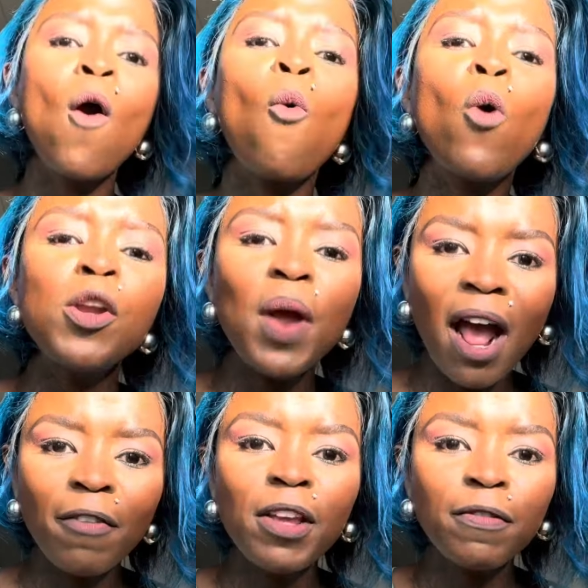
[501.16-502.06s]

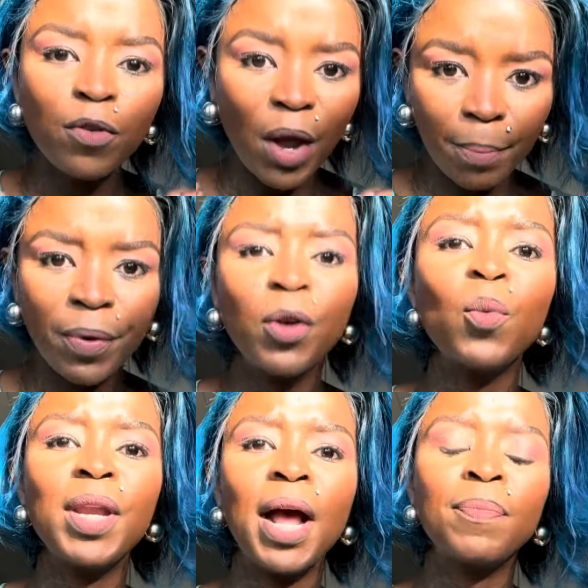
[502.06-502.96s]
If you are a
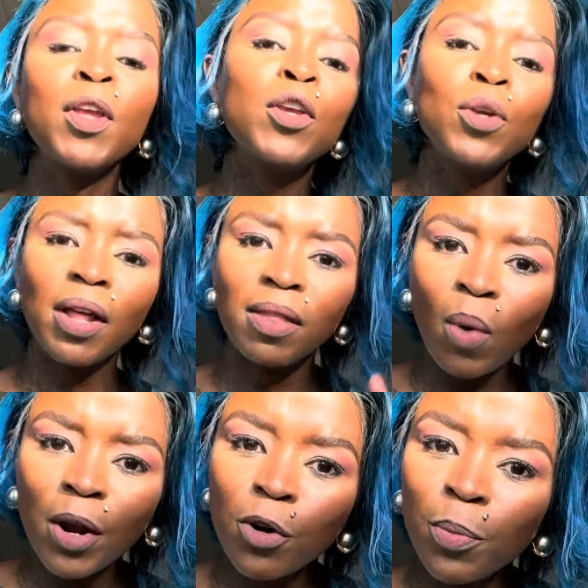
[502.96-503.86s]
breadwinner, you are the
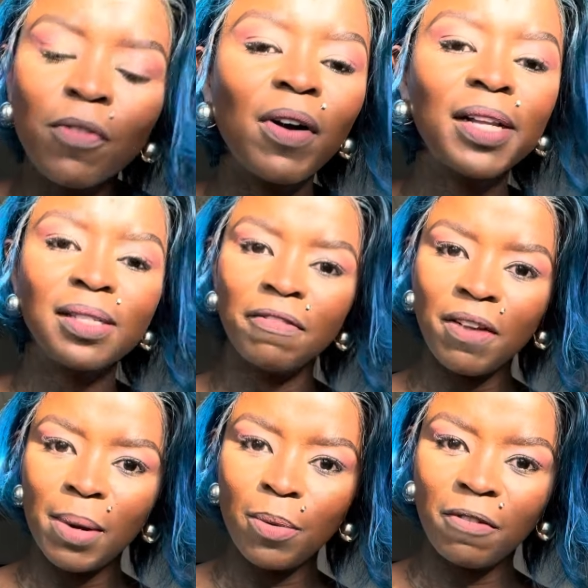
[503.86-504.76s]
one who provides the
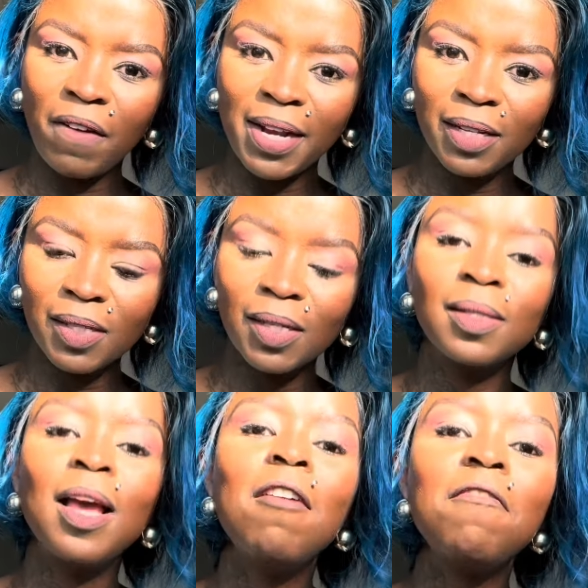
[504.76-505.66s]
family with finances.
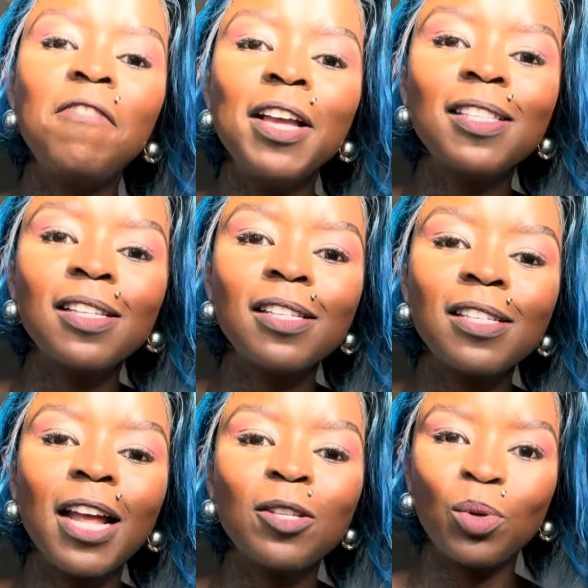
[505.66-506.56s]
First,
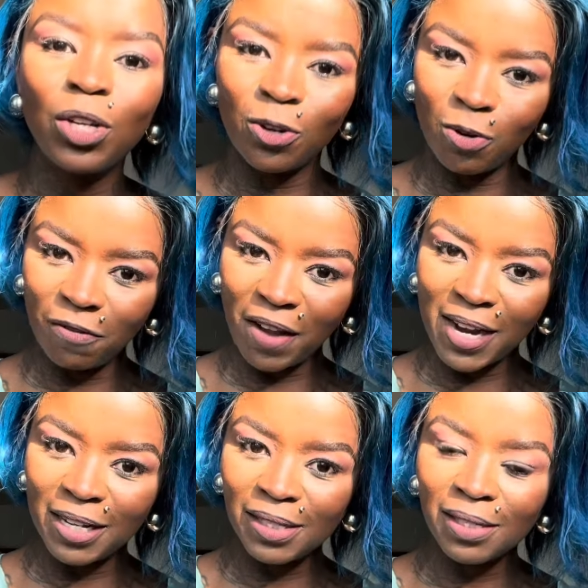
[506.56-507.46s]
starts with your own
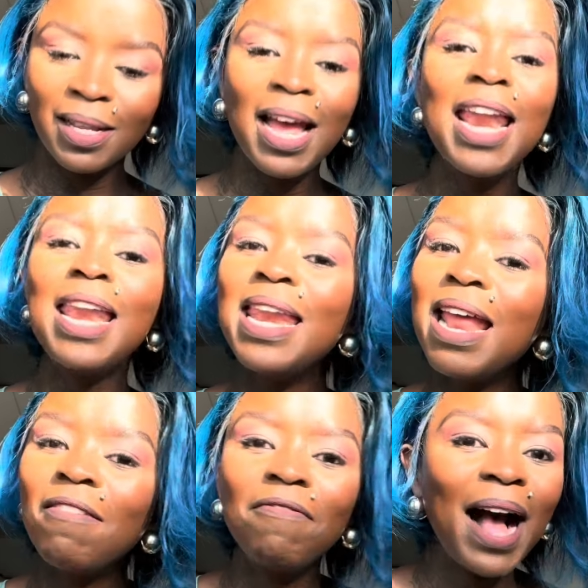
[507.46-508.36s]
finances.
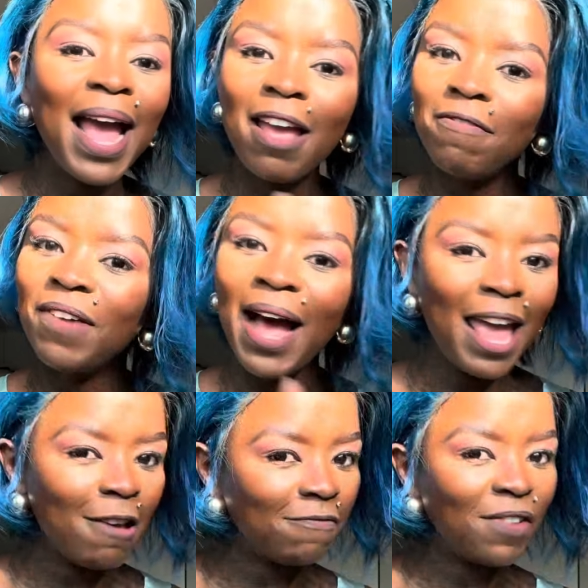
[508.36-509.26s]
Never, ever,
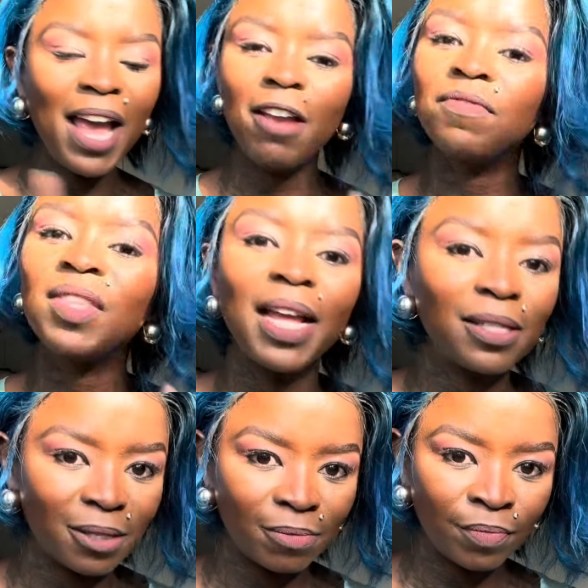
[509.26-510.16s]
ever have
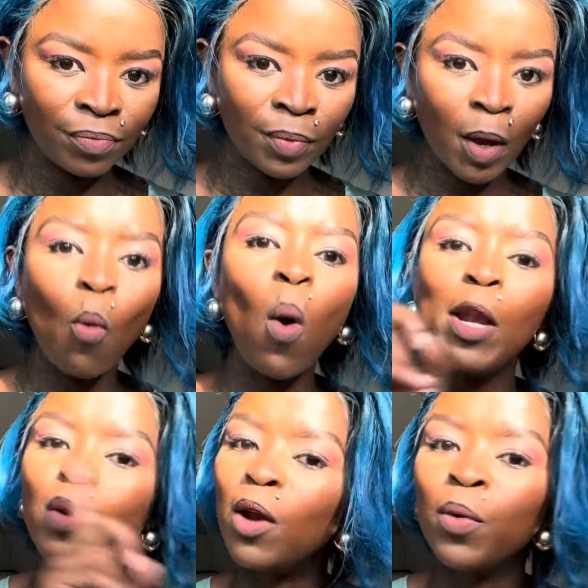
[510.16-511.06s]
debt while
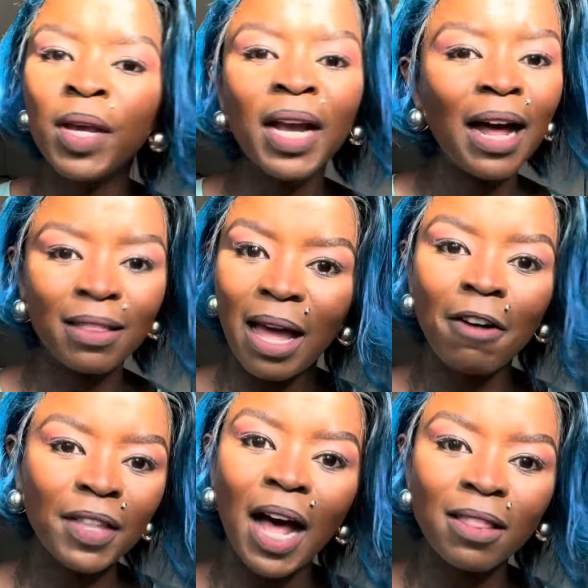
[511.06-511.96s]
you are looking
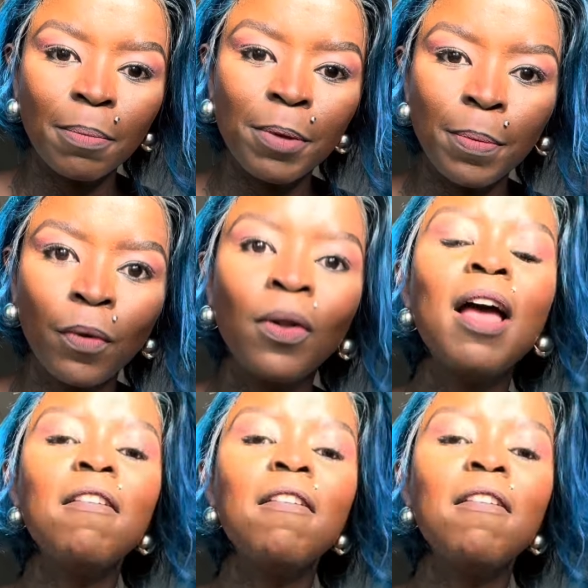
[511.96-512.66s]
after other people.